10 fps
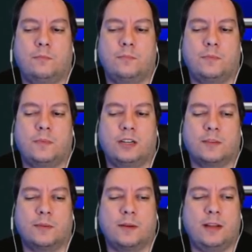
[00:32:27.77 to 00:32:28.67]
monk,
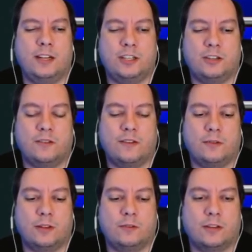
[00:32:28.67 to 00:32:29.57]
but I'm not sure if I
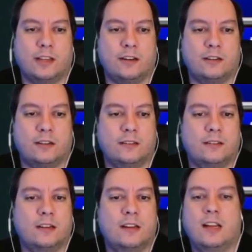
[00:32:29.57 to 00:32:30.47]
really want that or not.
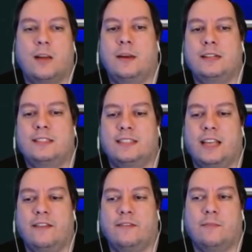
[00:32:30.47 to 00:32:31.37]
I might
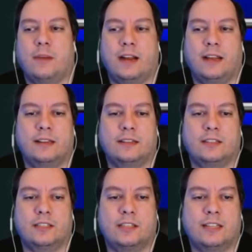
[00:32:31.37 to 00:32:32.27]
save and buy it
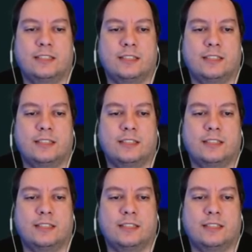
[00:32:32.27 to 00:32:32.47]
and test it